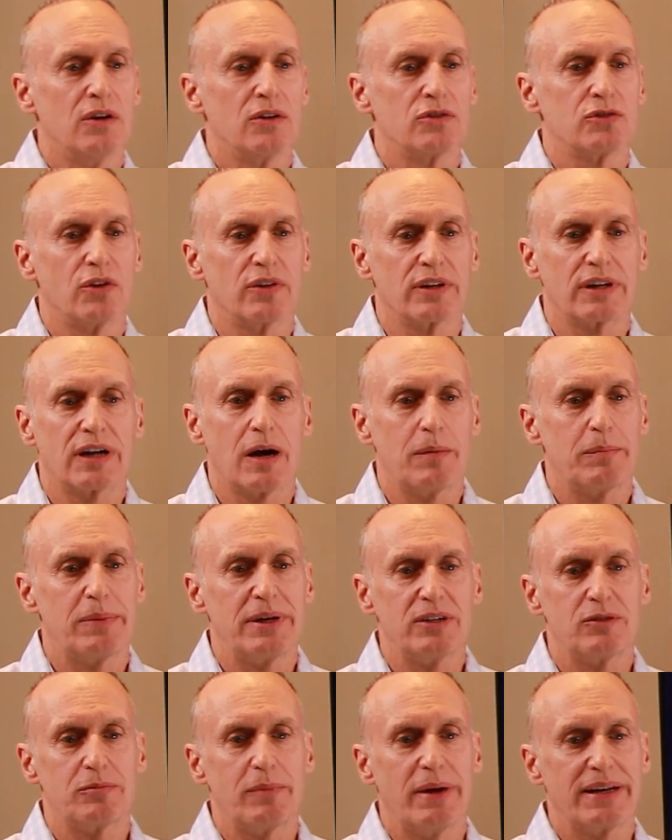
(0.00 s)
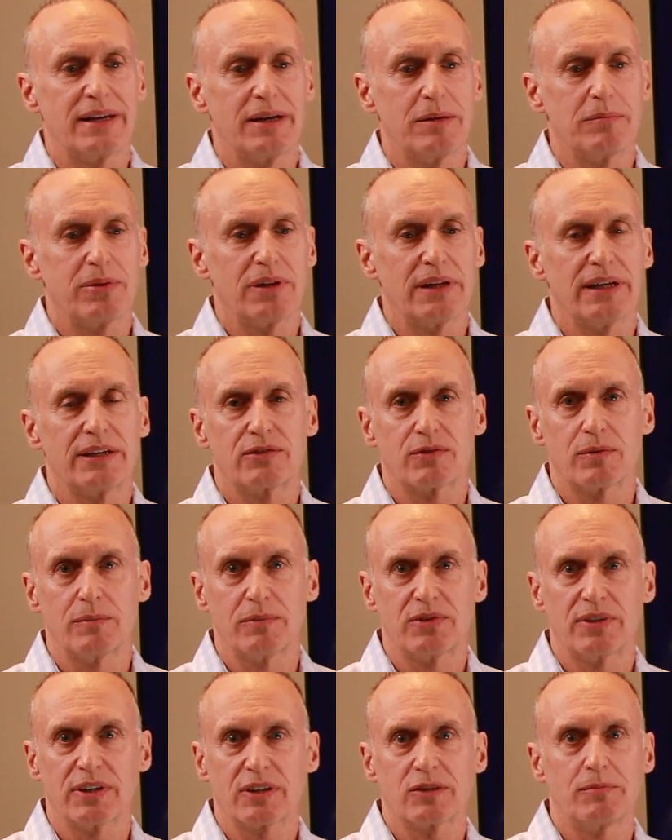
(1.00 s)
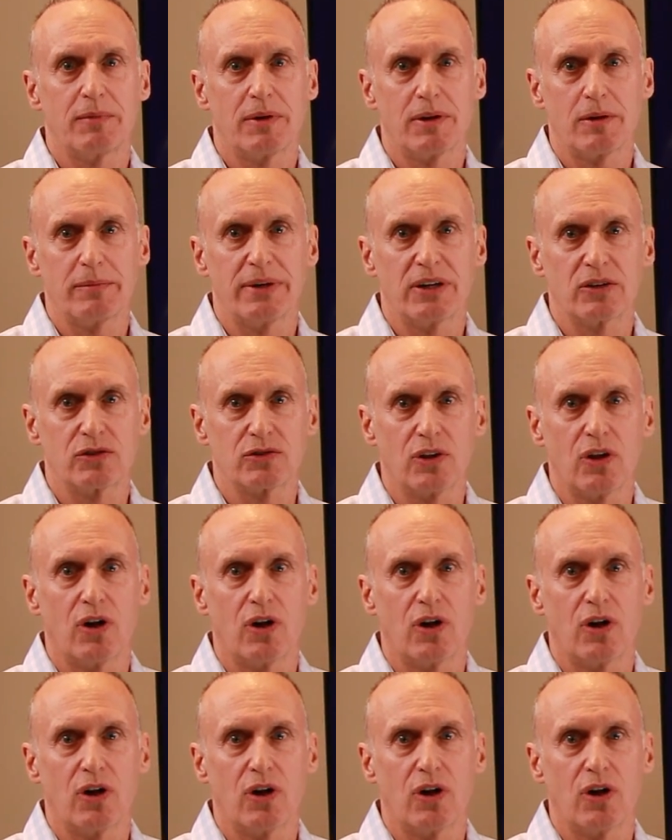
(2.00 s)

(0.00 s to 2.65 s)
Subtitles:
So the companies make implants from 6 millimeters